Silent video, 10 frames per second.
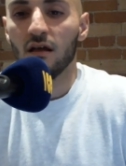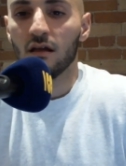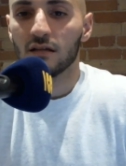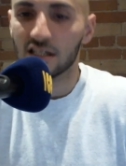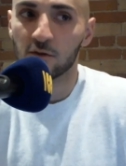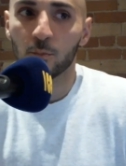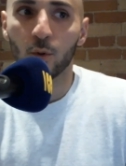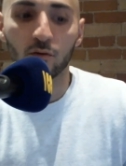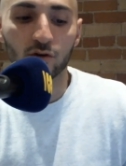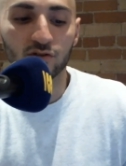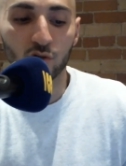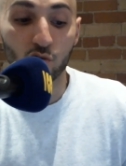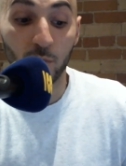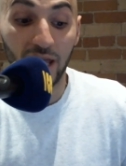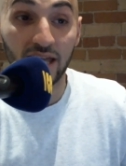Let's flip over to
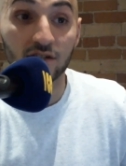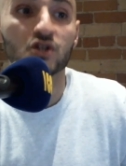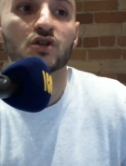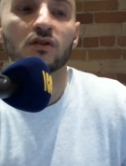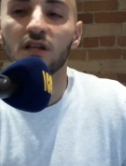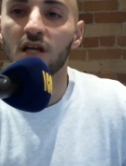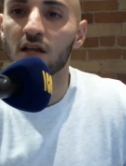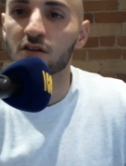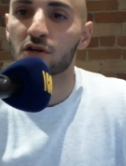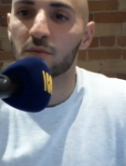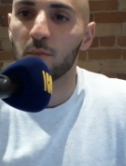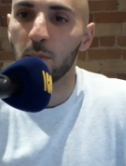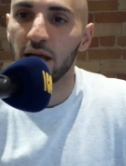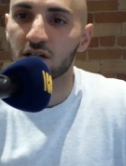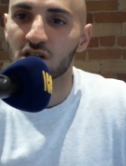Group H. The other
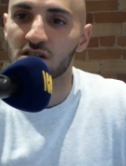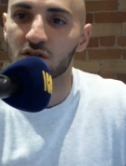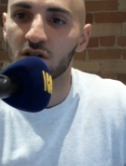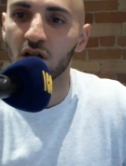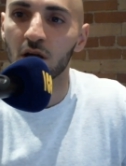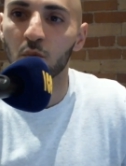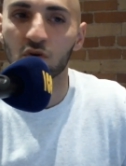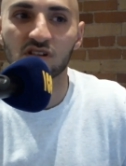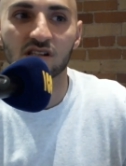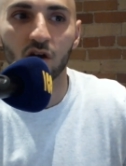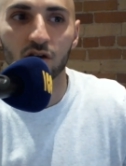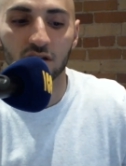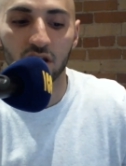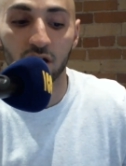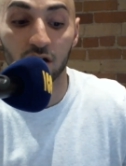Manchester club we will
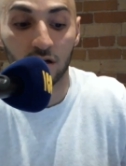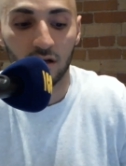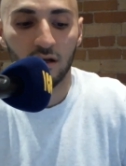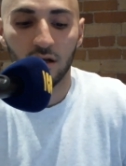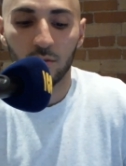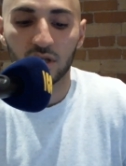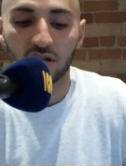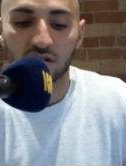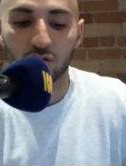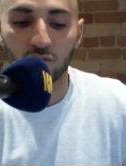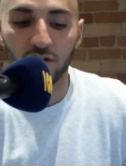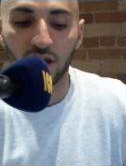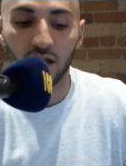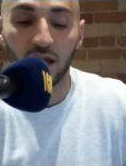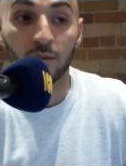start there because Juve
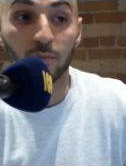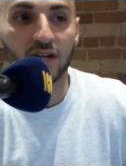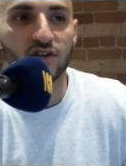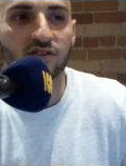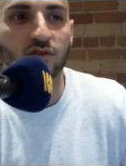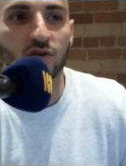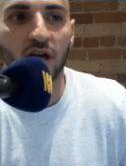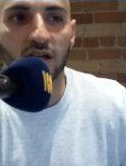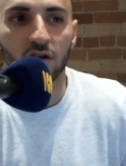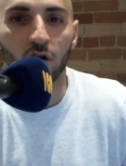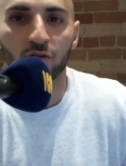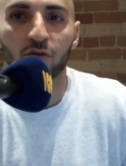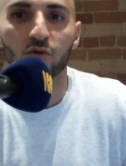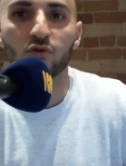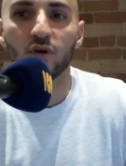and Manchester United are
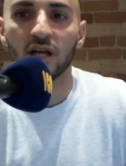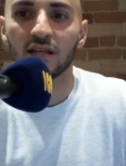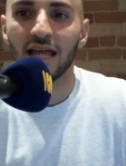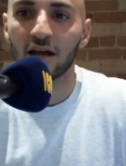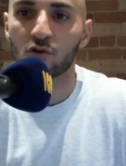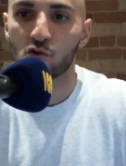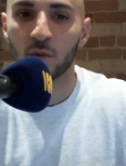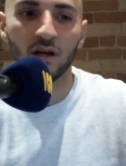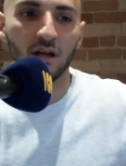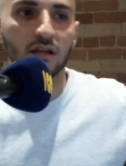through in that group.